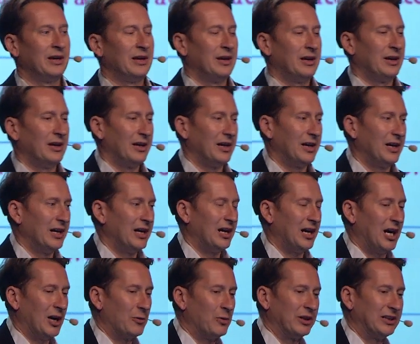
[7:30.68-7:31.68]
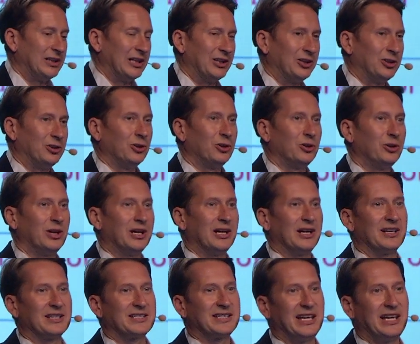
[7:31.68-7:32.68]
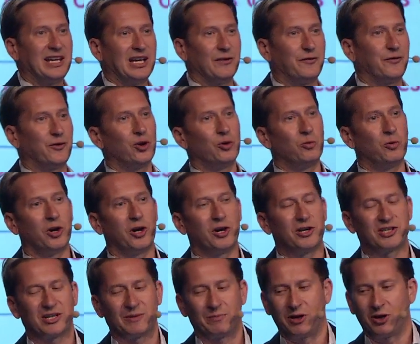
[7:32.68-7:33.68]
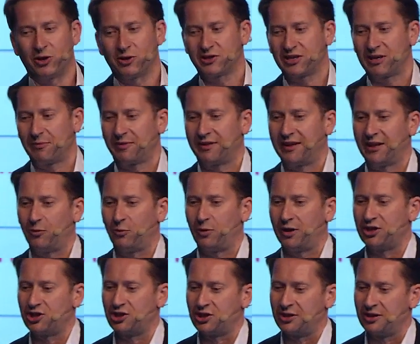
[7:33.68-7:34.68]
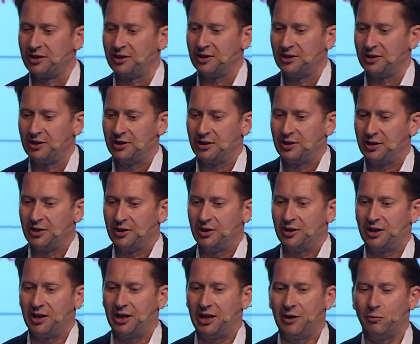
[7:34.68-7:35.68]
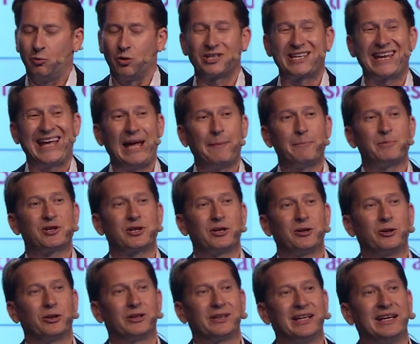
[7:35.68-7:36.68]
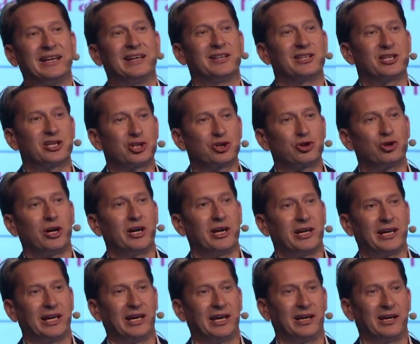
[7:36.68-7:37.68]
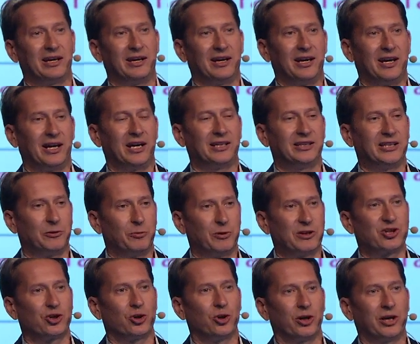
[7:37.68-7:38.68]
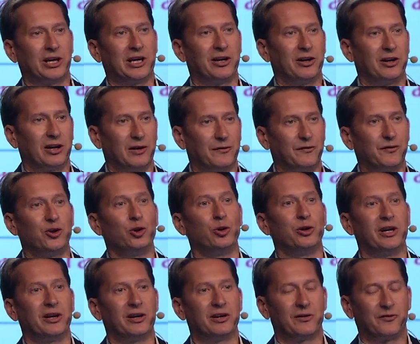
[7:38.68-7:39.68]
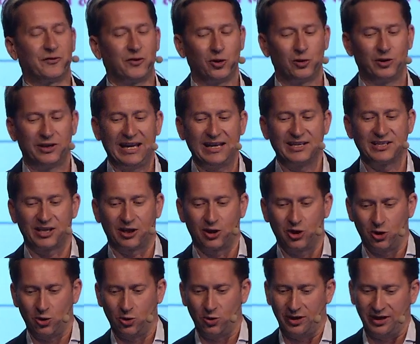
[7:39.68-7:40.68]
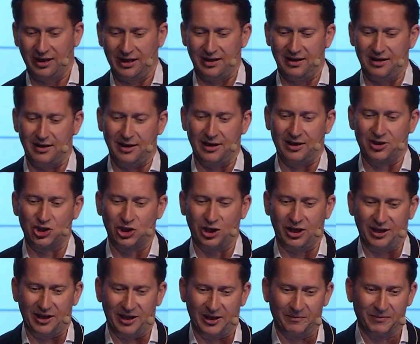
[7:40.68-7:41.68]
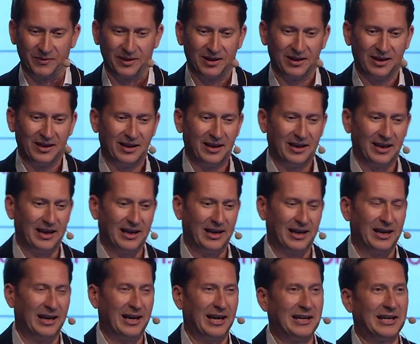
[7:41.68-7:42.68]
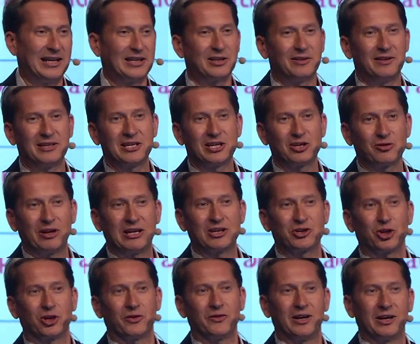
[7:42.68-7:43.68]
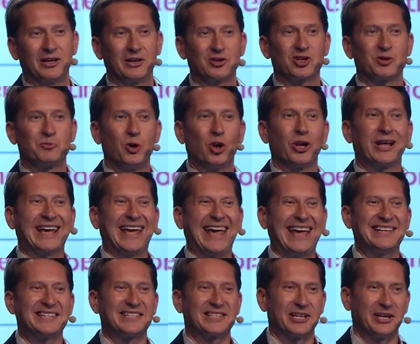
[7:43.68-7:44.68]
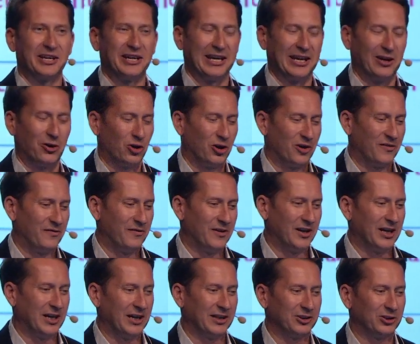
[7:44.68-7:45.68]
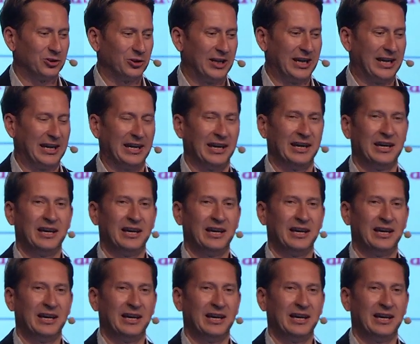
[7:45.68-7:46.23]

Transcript: I wanted to say a few words about something which was absolutely striking that we saw here a few days ago in China. And this is really sort of a small case study of today.